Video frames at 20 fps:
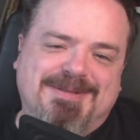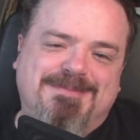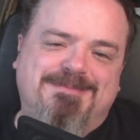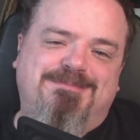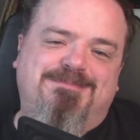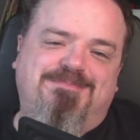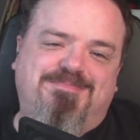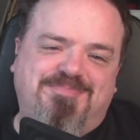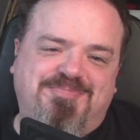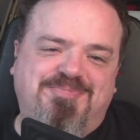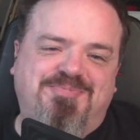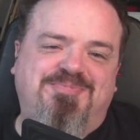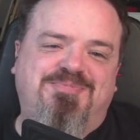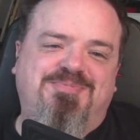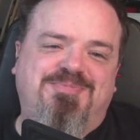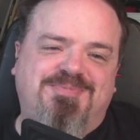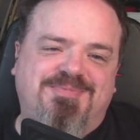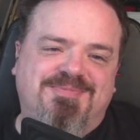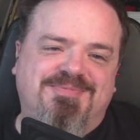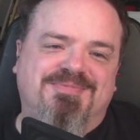
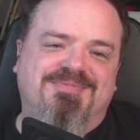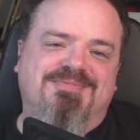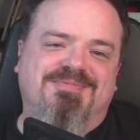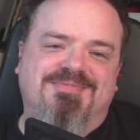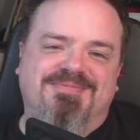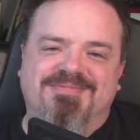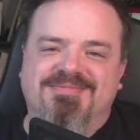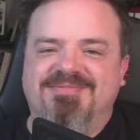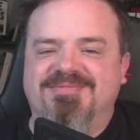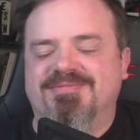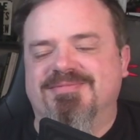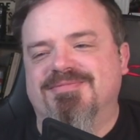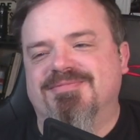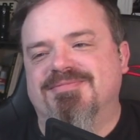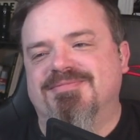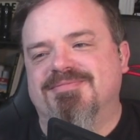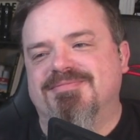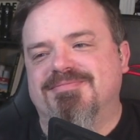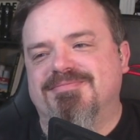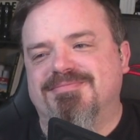
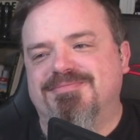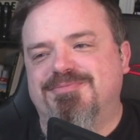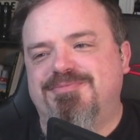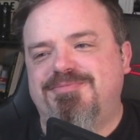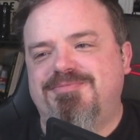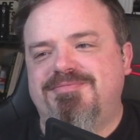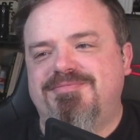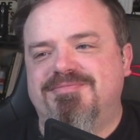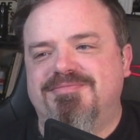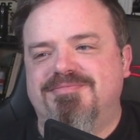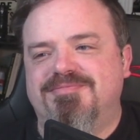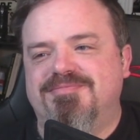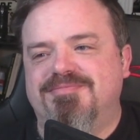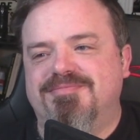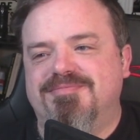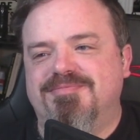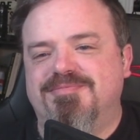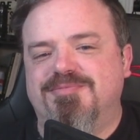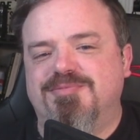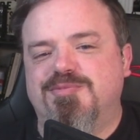
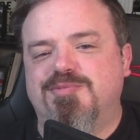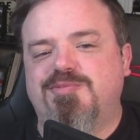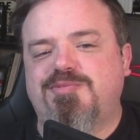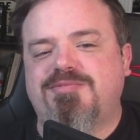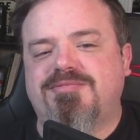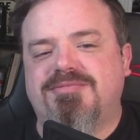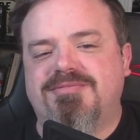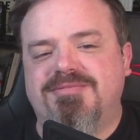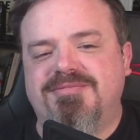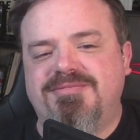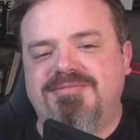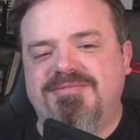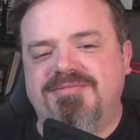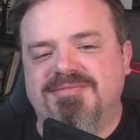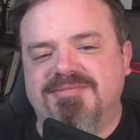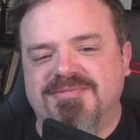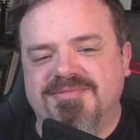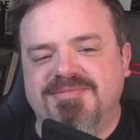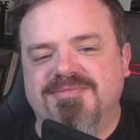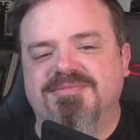
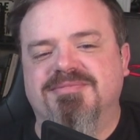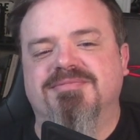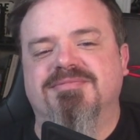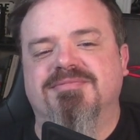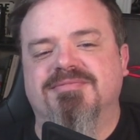This person isn't speaking.